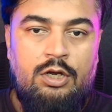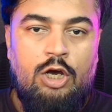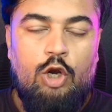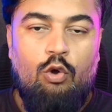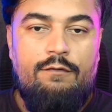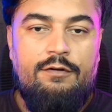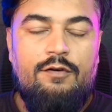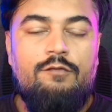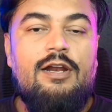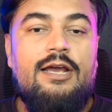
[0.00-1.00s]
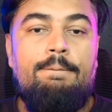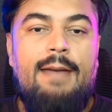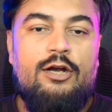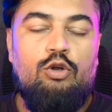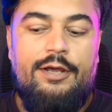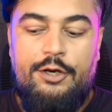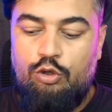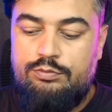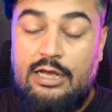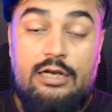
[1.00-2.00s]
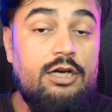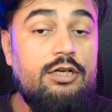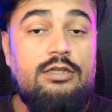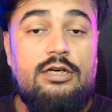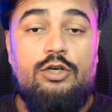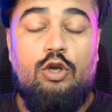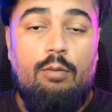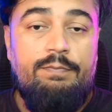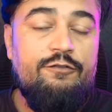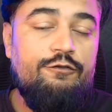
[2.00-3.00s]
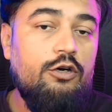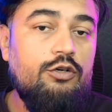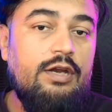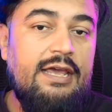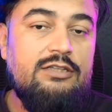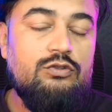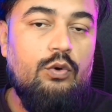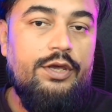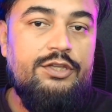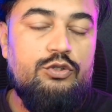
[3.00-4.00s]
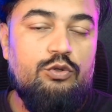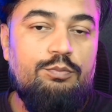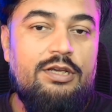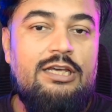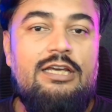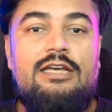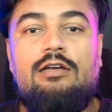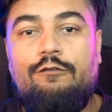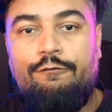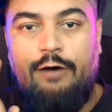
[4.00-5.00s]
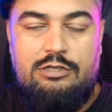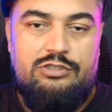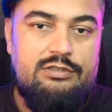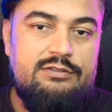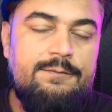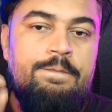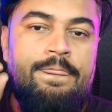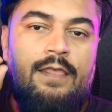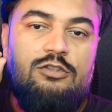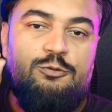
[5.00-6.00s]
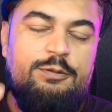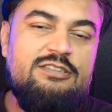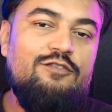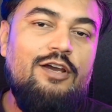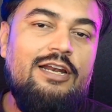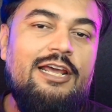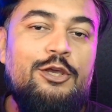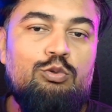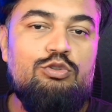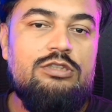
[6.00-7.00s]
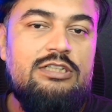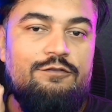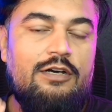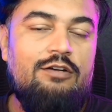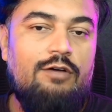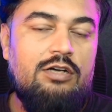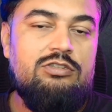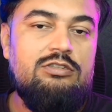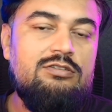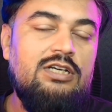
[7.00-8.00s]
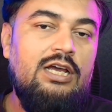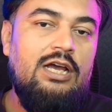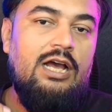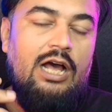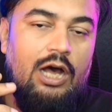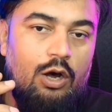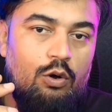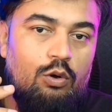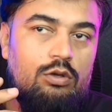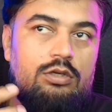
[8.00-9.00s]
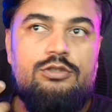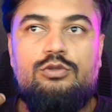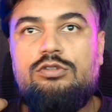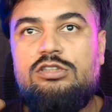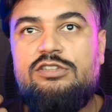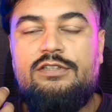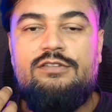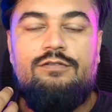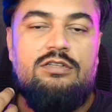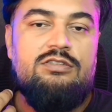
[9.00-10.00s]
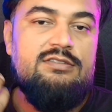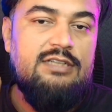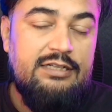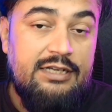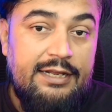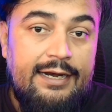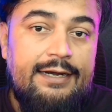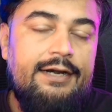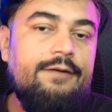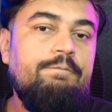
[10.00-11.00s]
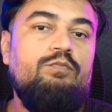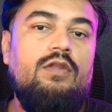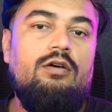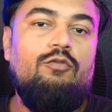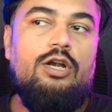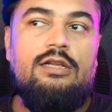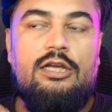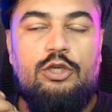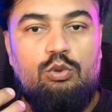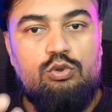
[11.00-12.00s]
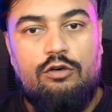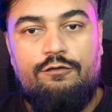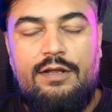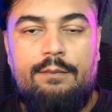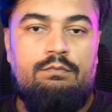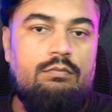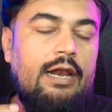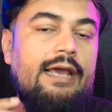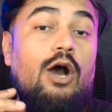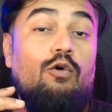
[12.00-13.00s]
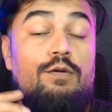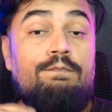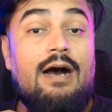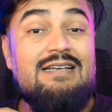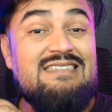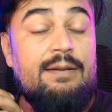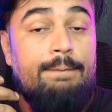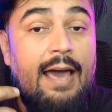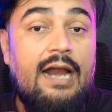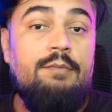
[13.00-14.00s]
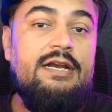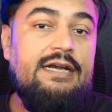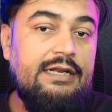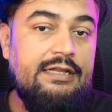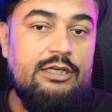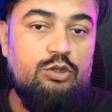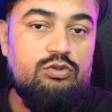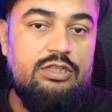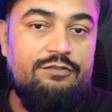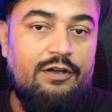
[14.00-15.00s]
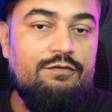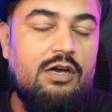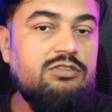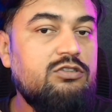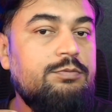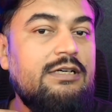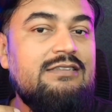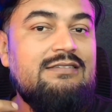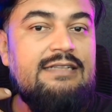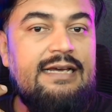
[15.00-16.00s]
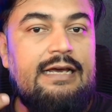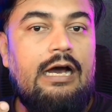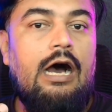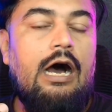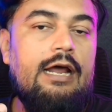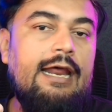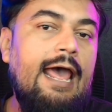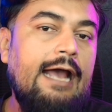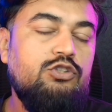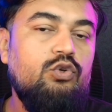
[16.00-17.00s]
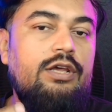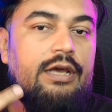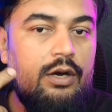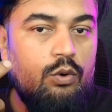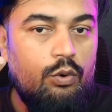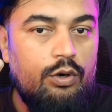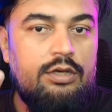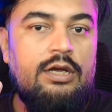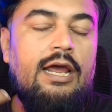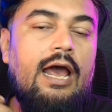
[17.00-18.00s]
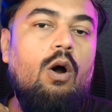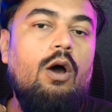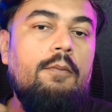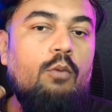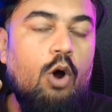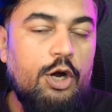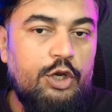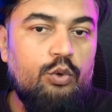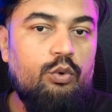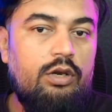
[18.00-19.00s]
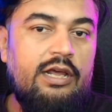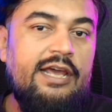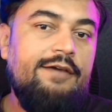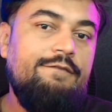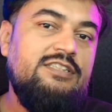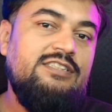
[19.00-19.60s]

Hello everyone, welcome back to my YouTube channel. The topic for today is going to be functions, specifically user defined functions. How user defined functions are created, what are the use of them, like how we pass the parameter in the user defined functions, because they are actually a code or a module which